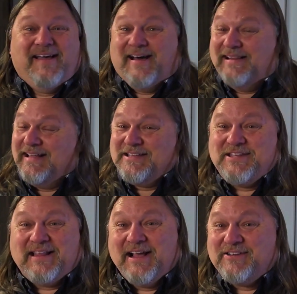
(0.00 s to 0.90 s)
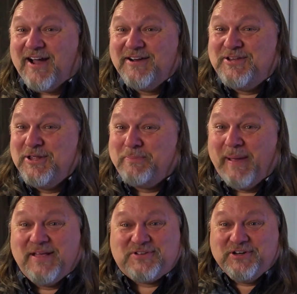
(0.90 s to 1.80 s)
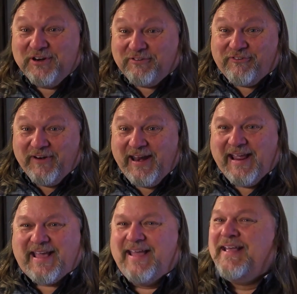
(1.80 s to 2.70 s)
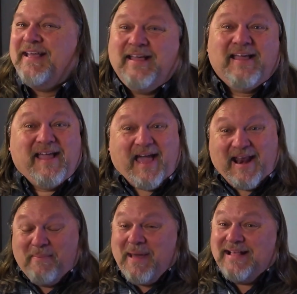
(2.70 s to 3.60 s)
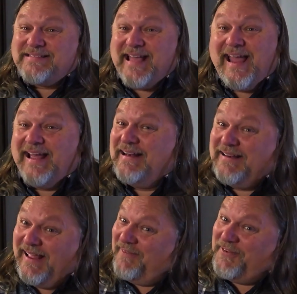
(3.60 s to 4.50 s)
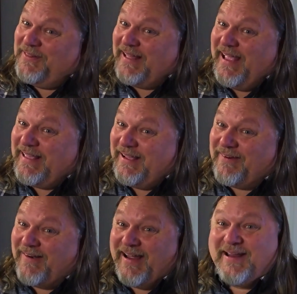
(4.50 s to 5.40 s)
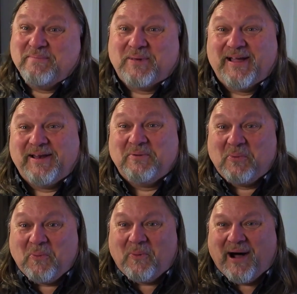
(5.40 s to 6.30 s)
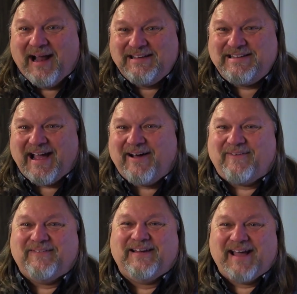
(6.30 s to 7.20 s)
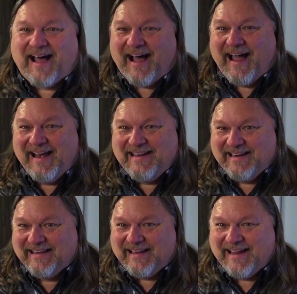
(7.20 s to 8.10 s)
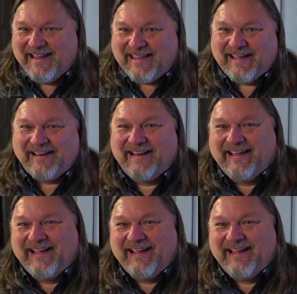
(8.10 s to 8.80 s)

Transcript: Unless you like dog toothpaste and you're a freak. And I'm not saying if you like it, great, but watch out. I didn't like it.